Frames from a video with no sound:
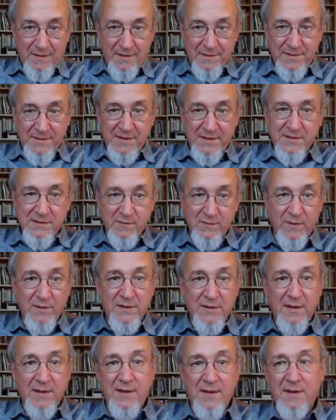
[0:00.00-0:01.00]
This is
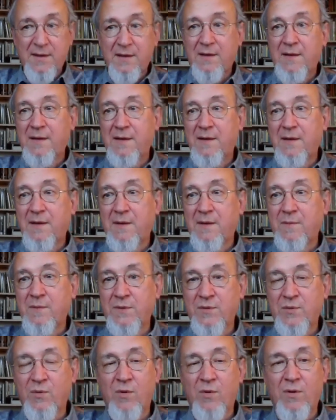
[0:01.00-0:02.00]
what I
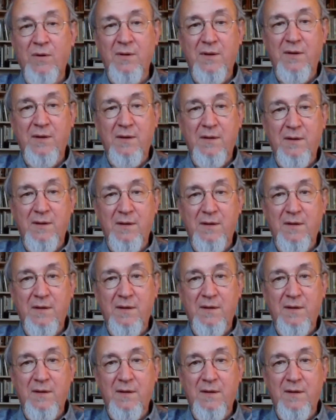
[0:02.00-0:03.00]
would call
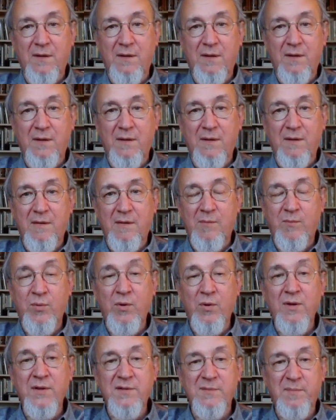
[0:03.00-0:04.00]
uh,
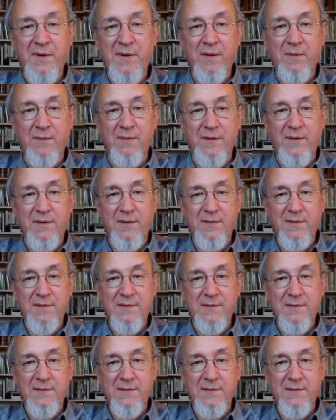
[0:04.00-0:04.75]
policy priorities.